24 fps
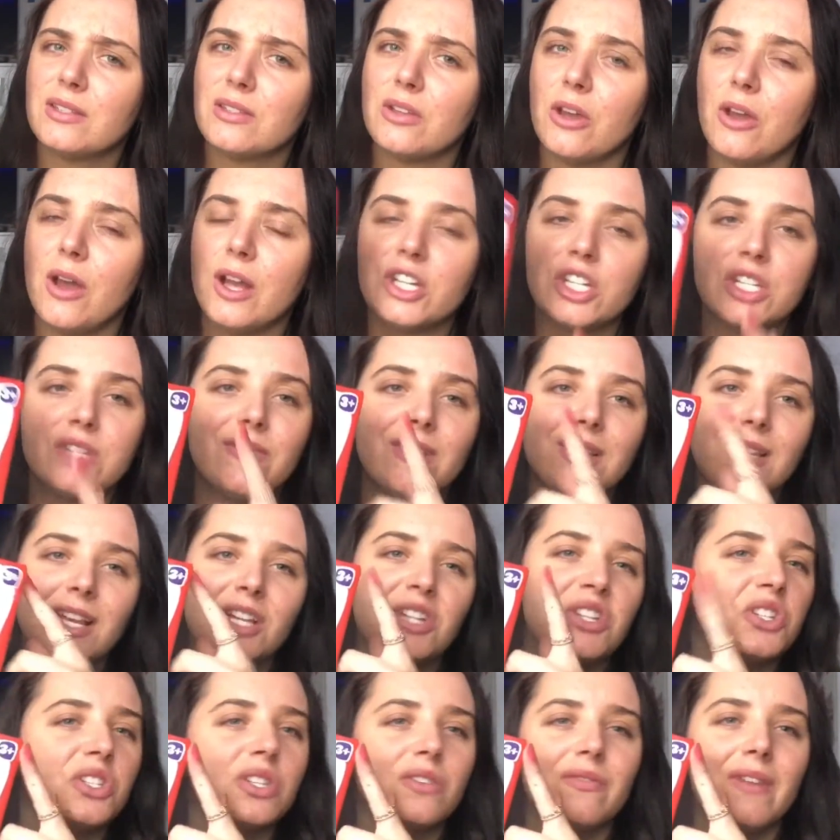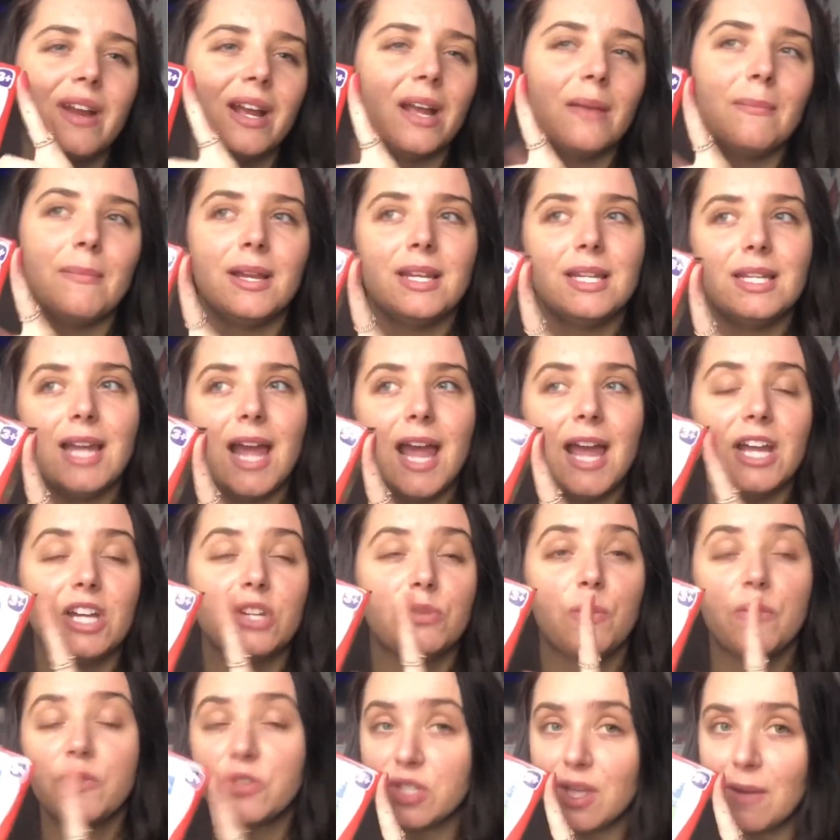So I just think that's just a recommended
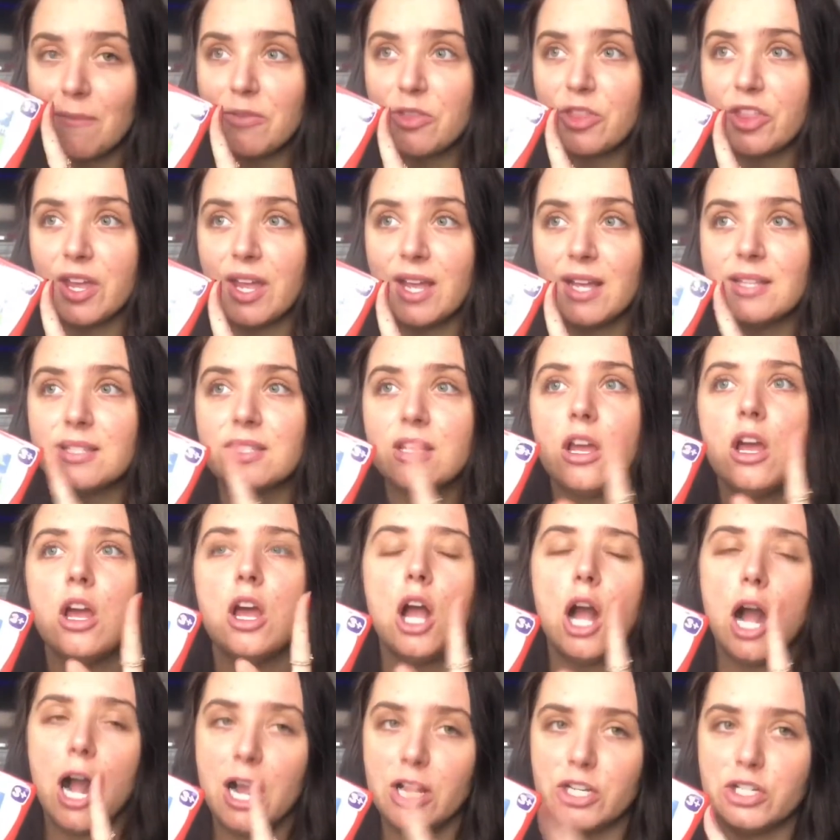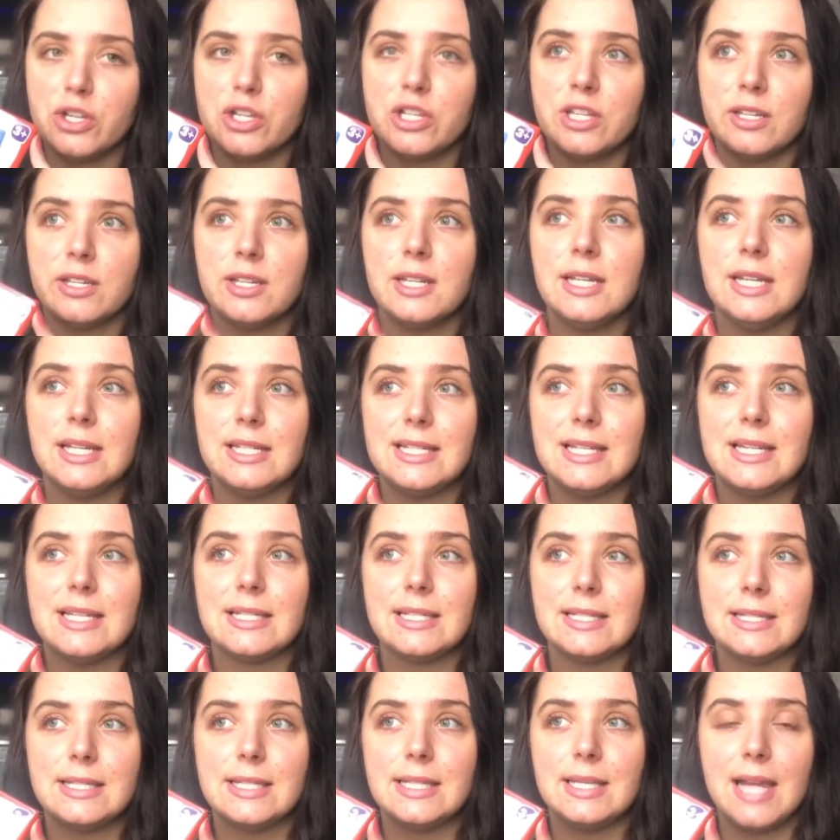age. With some things, I do think you need to
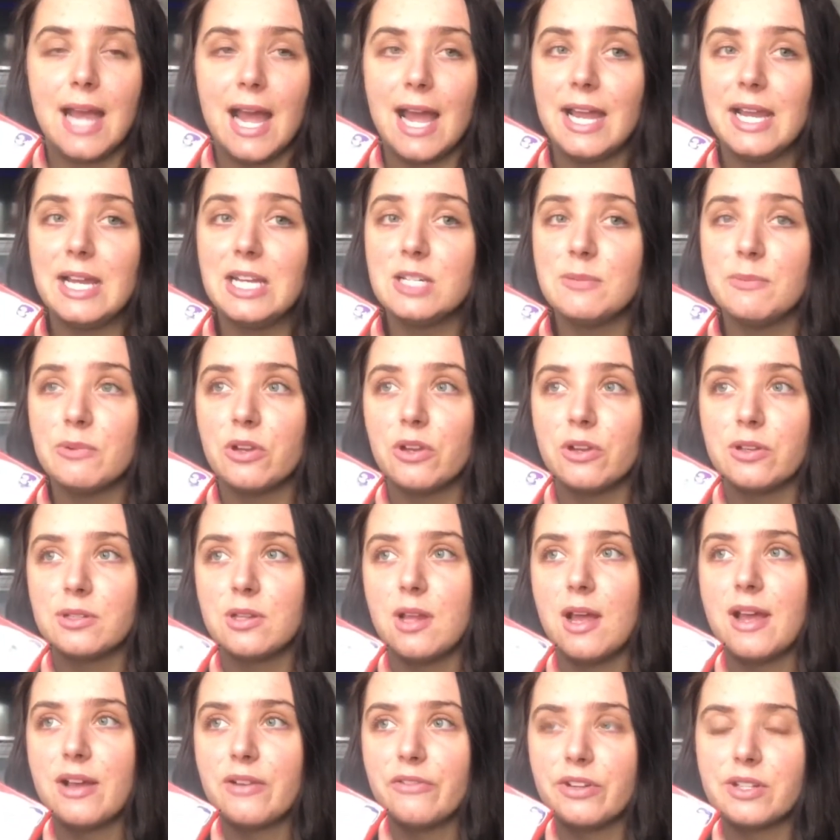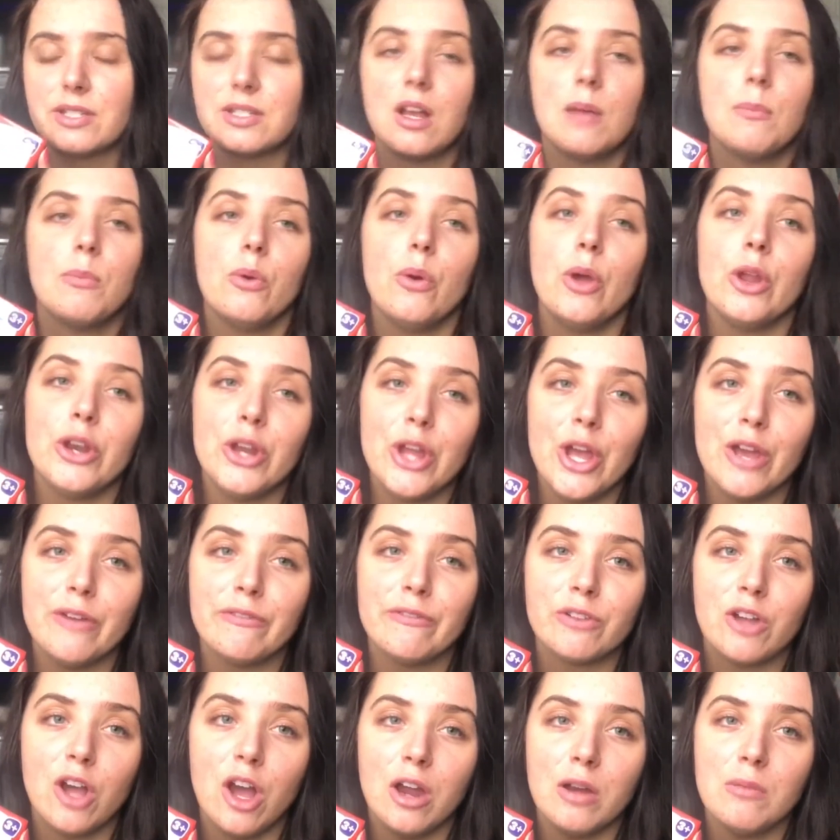listen to the age, because like, for example, a
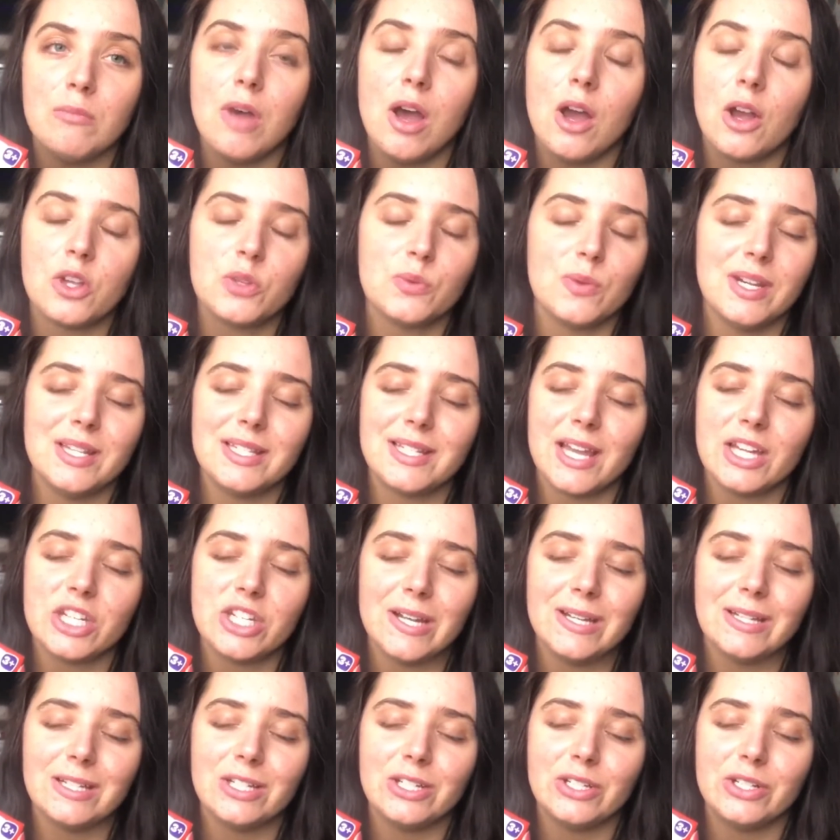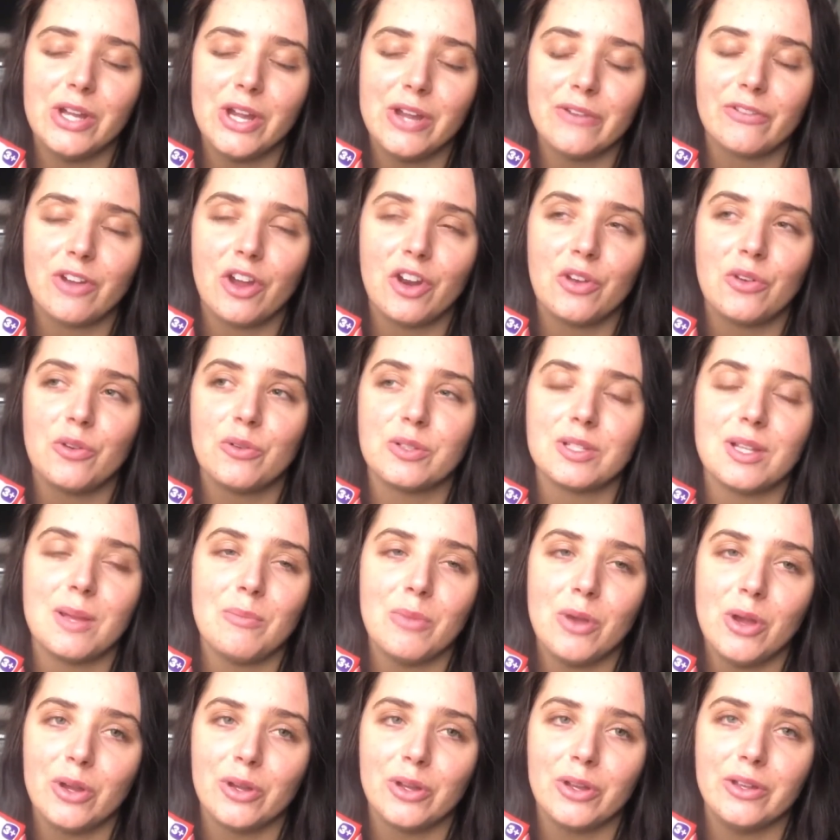Nerf gun. Marcus wanted to get Jaden a Nerf gun, and I was like,
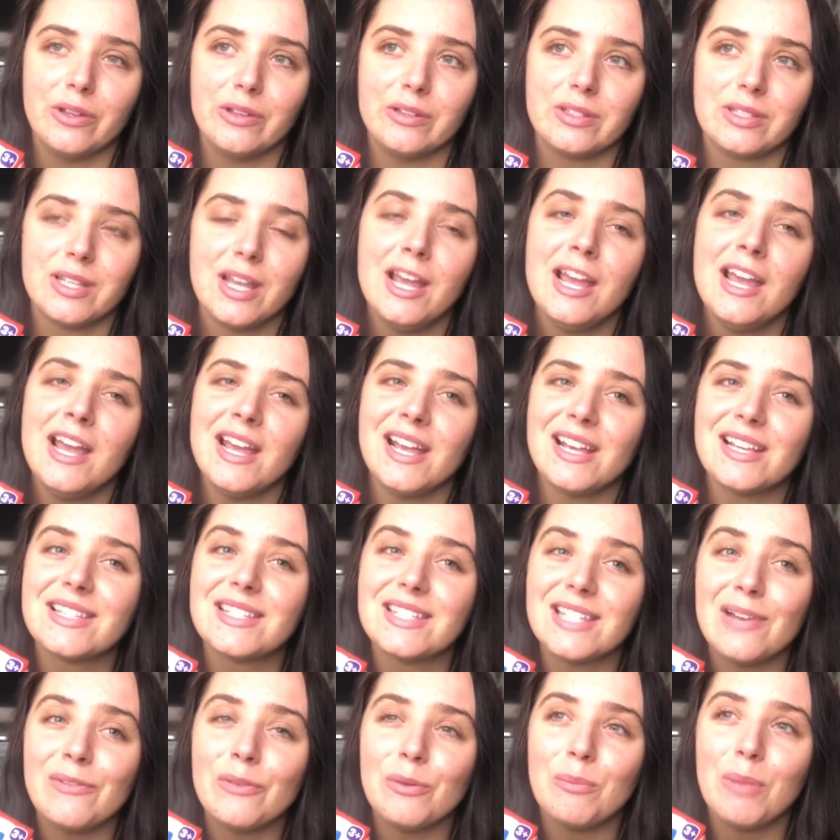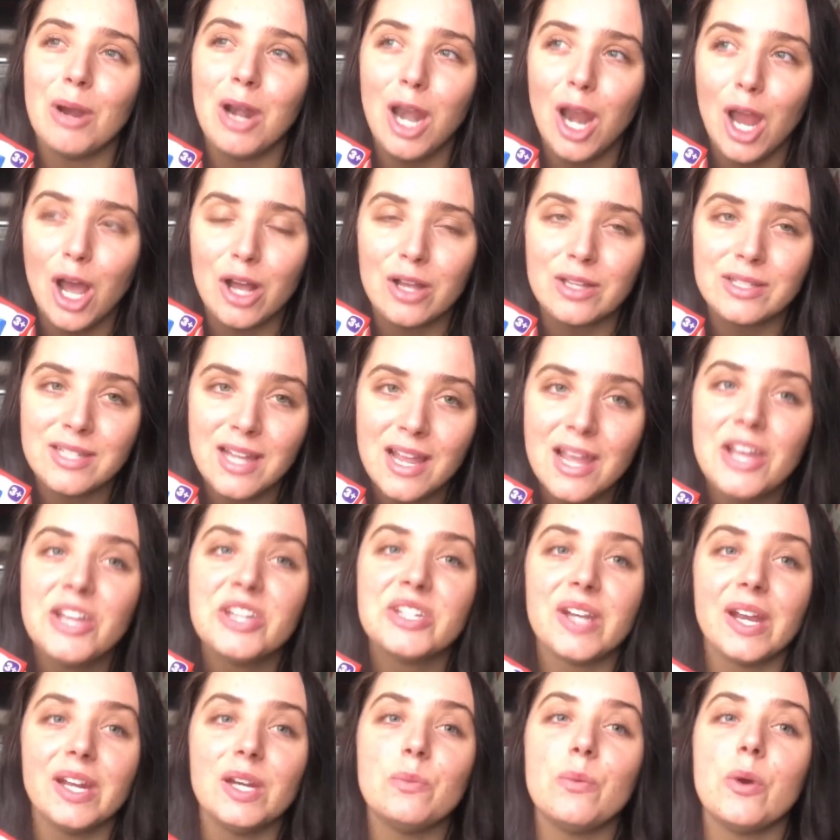Marcus, it's 7+.
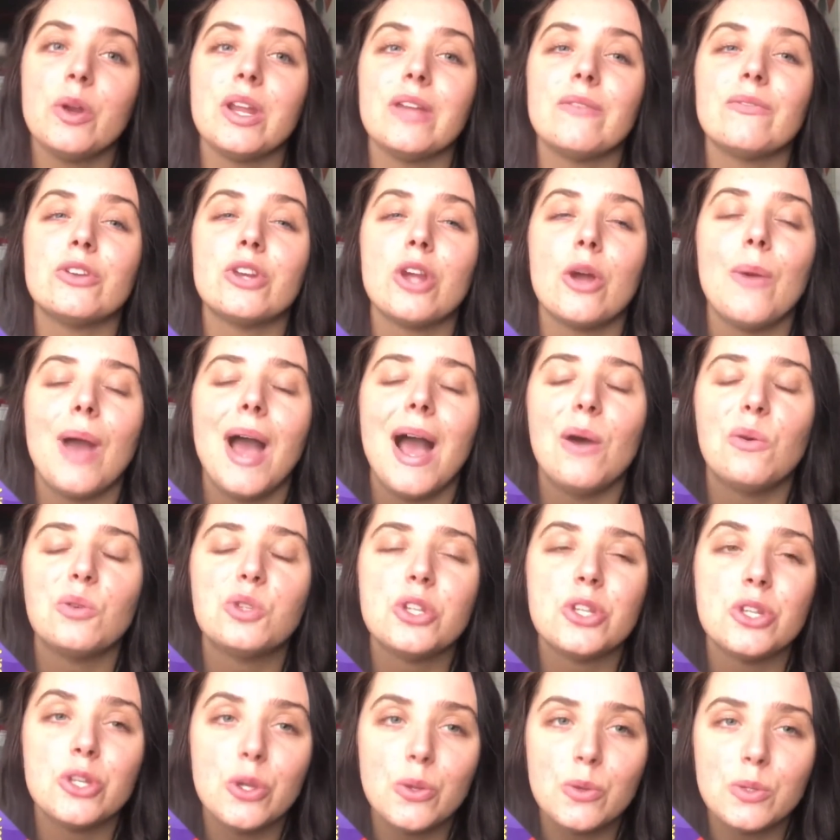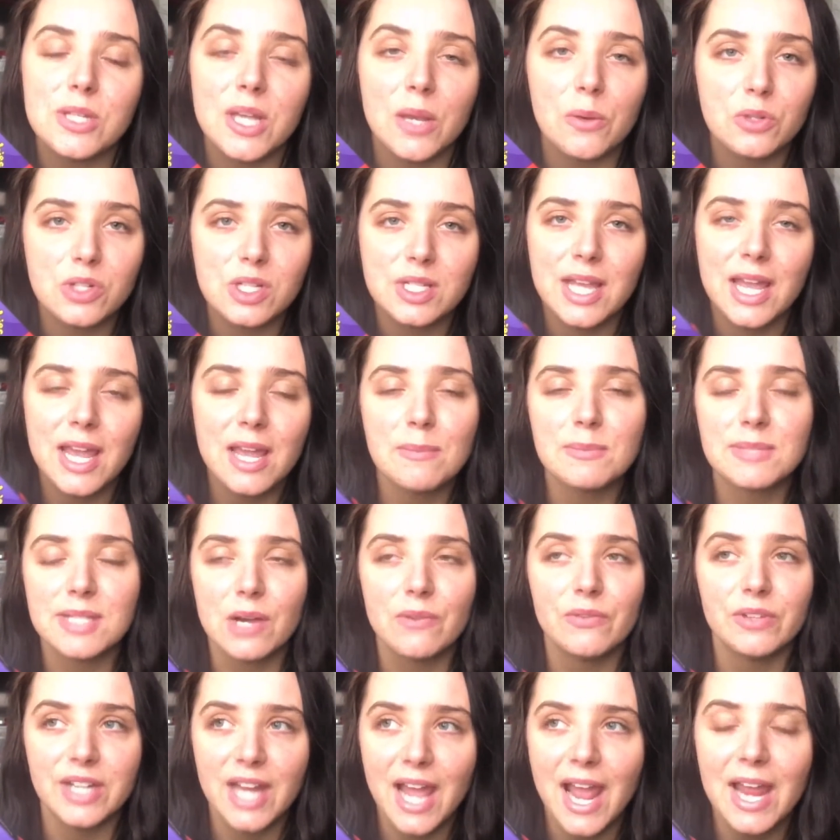Jaden won't even know how to use it. He'll just hit
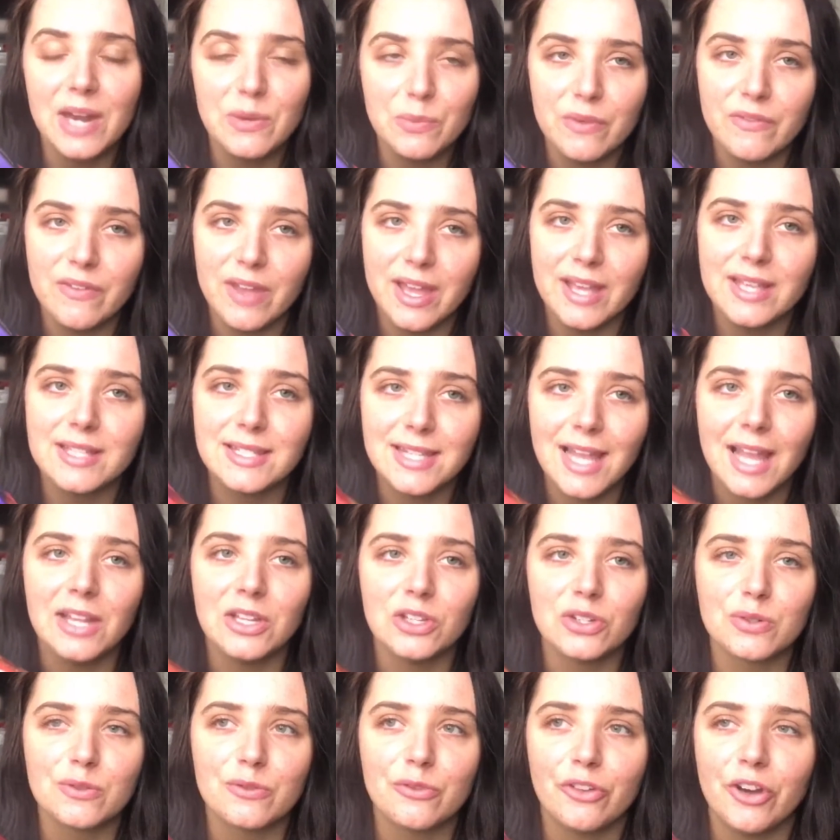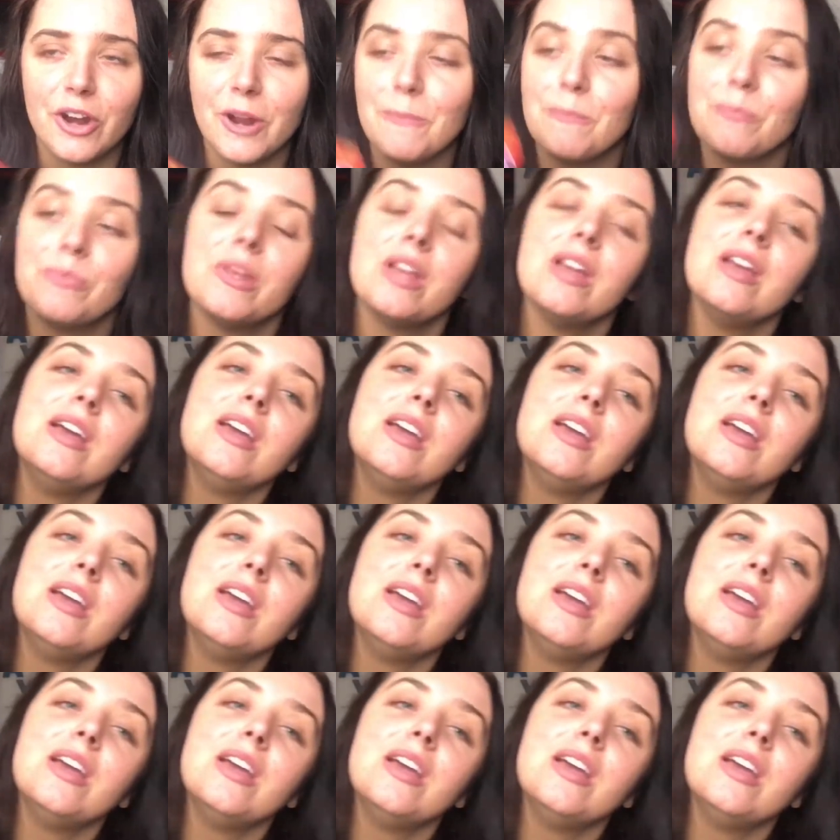himself in the head with it. It's dangerous for him.